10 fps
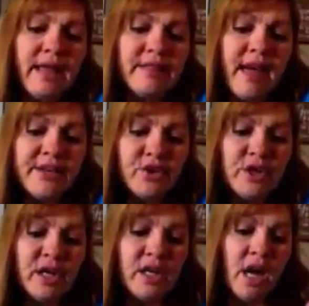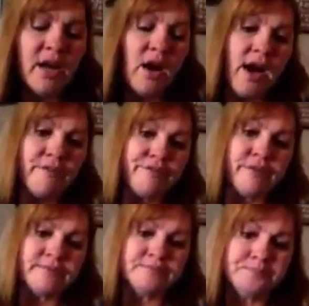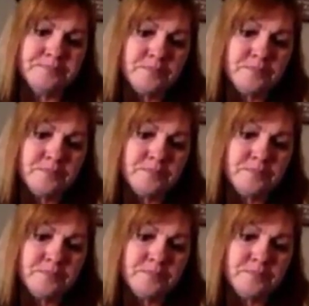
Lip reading: And then you're going to cut off